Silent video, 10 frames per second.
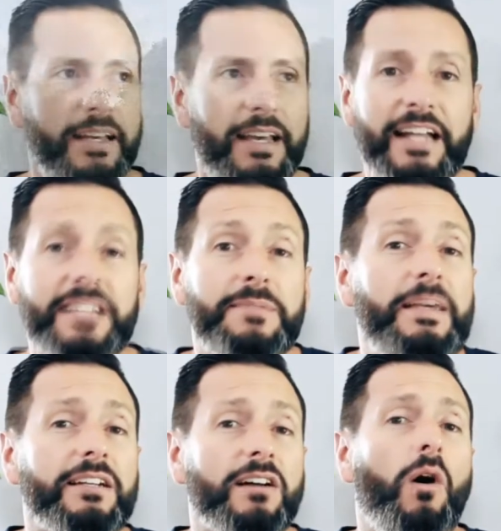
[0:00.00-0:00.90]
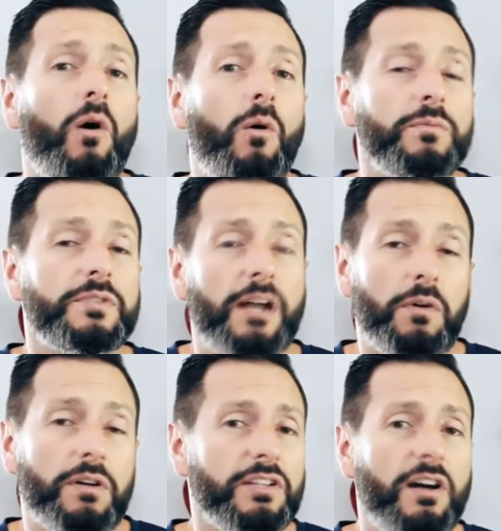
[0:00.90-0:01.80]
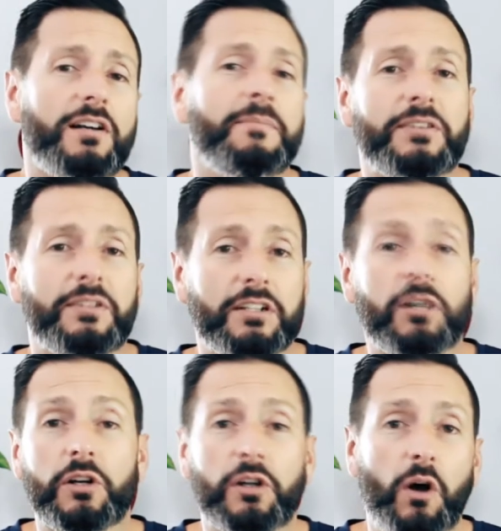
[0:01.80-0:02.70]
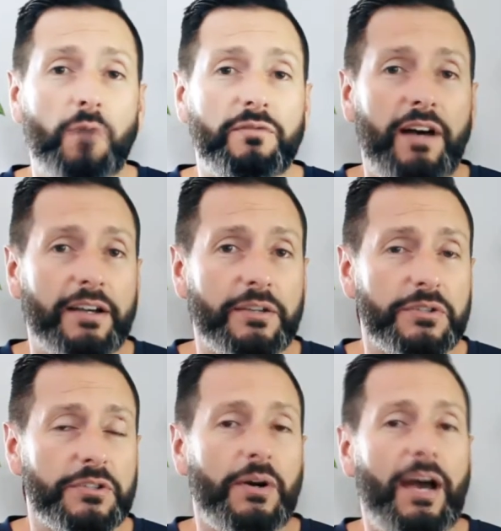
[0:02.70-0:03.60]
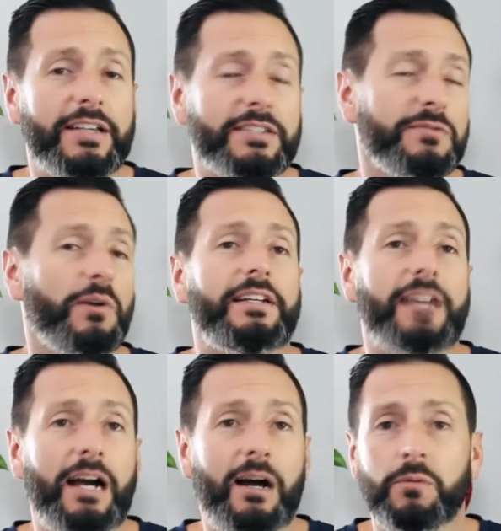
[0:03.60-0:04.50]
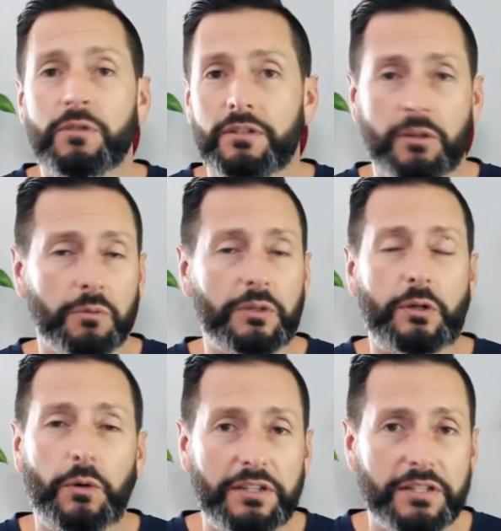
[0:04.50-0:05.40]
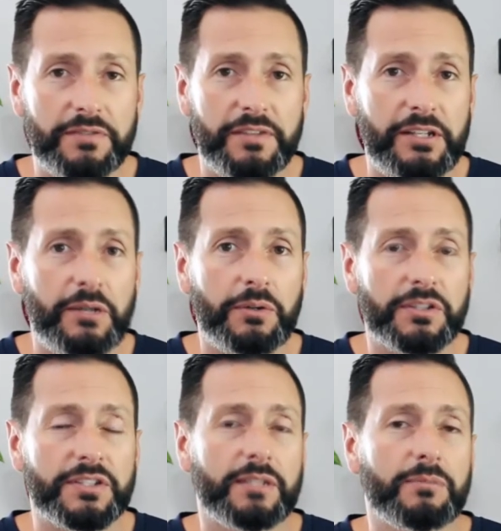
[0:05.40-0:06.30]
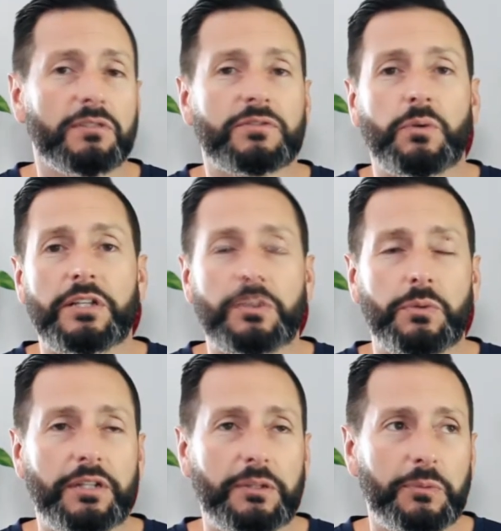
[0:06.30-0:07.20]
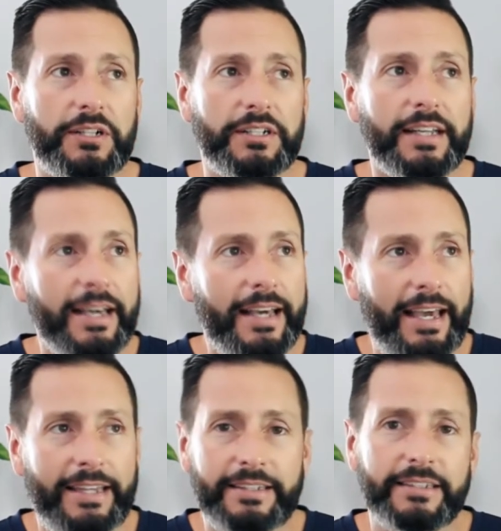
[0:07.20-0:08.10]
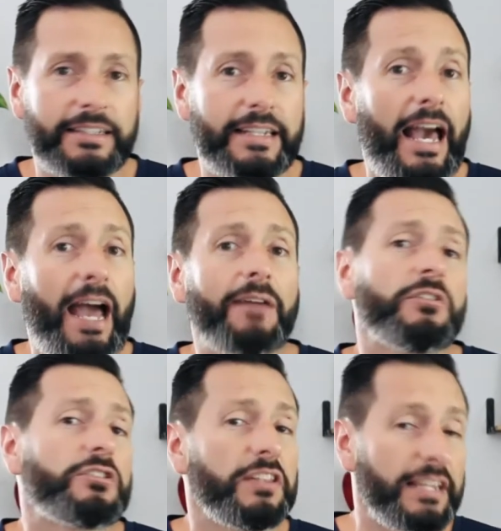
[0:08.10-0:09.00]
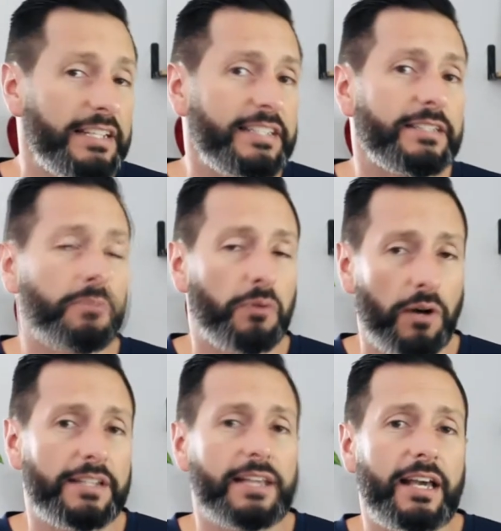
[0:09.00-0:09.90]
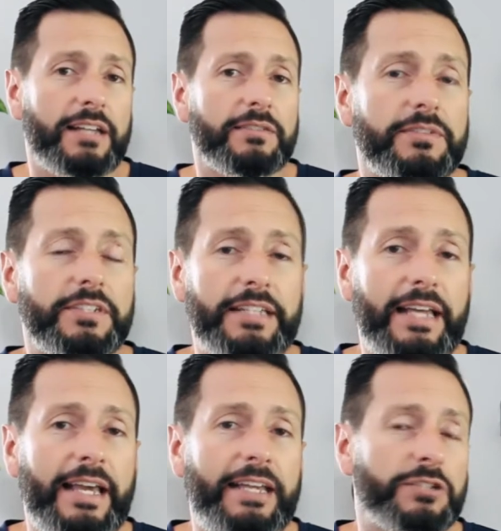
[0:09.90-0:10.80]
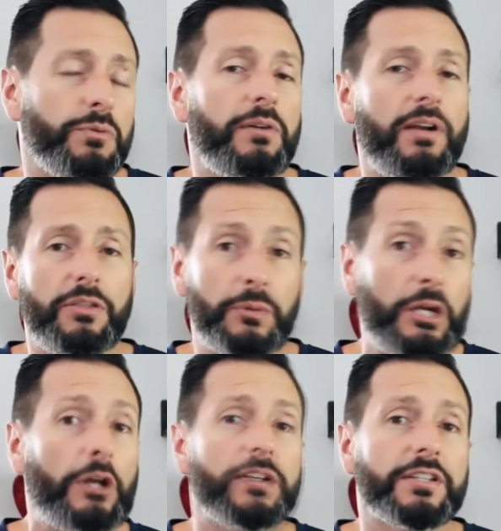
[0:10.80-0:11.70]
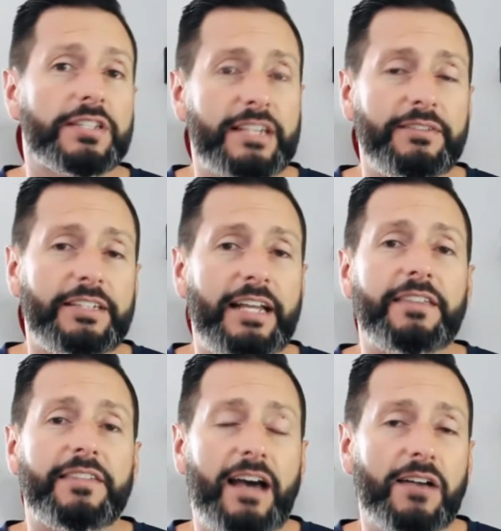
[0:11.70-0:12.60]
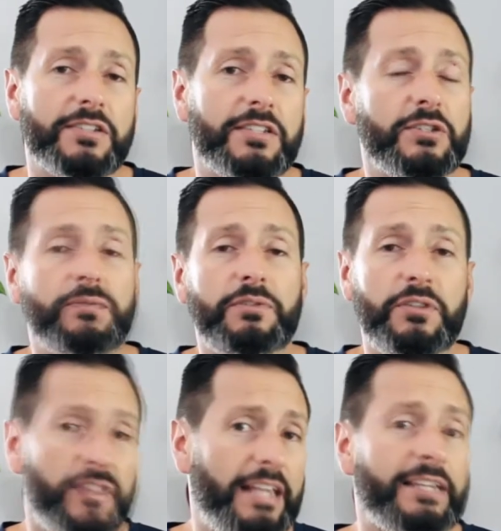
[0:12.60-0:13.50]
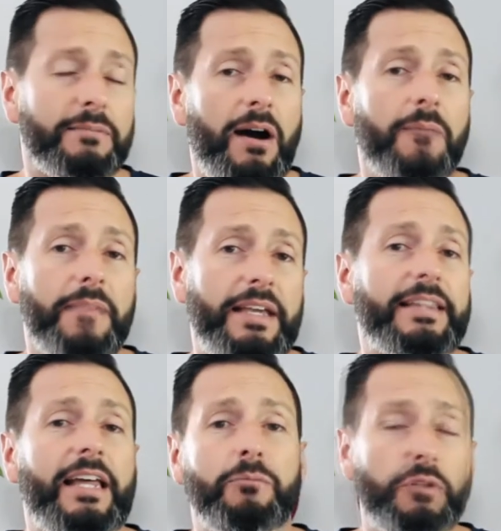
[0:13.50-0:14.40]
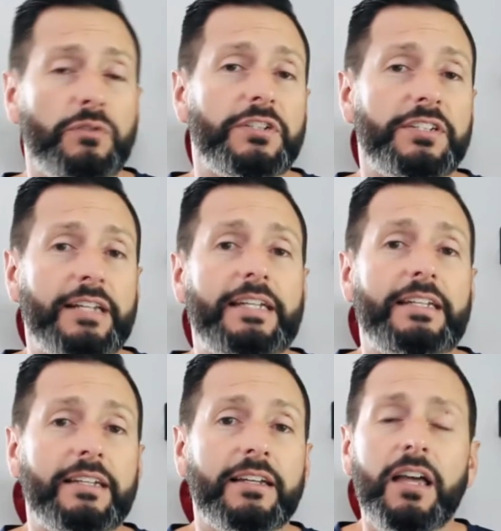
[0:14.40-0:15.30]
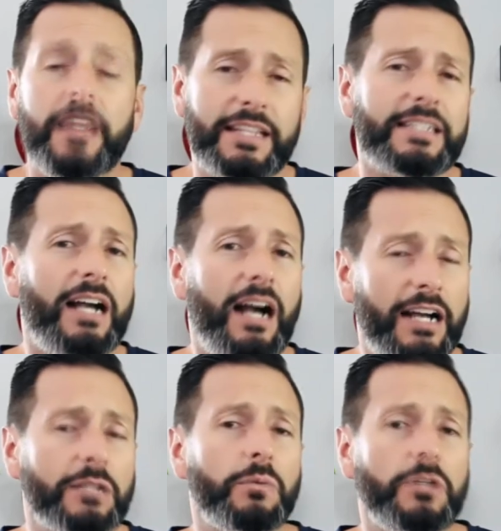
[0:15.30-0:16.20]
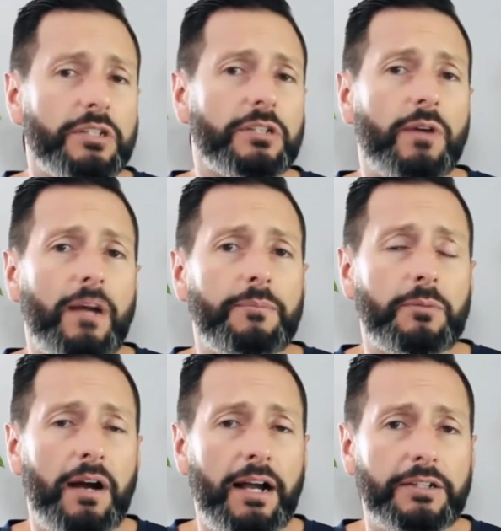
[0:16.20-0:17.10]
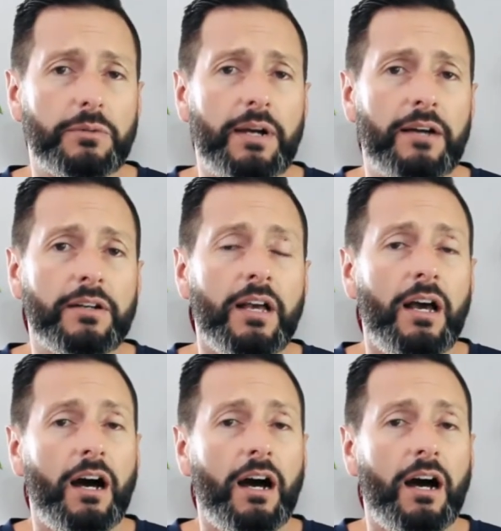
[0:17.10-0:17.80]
And speaking of homes, I want to talk about the current home values. You know, as of right now, you know, we're recording this video in the summer of 2021, and the average list price as today is right around $378,000. So if you're thinking about making that move to Dunedin, that's kind of what you can wrap your mind around.